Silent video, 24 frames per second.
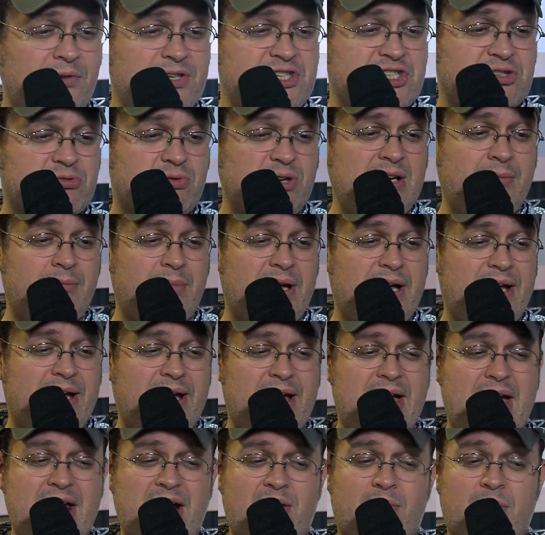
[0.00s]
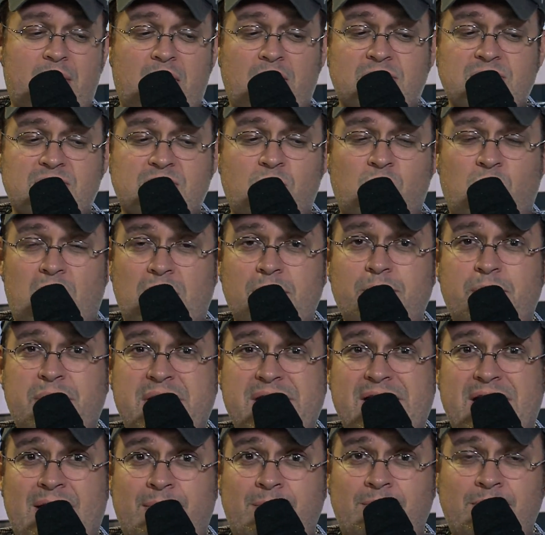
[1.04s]
stream at around 1
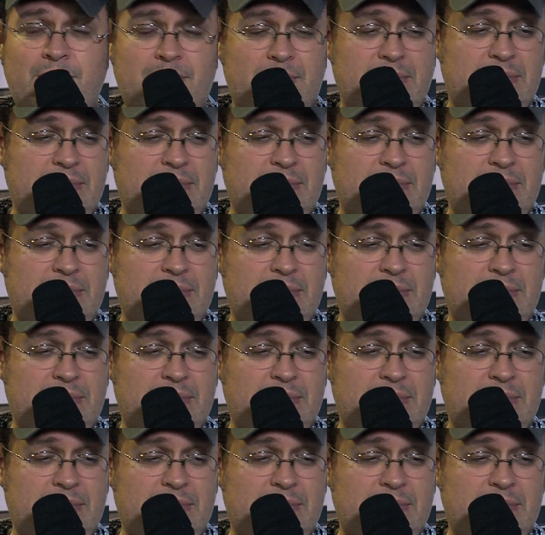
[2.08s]
p.m.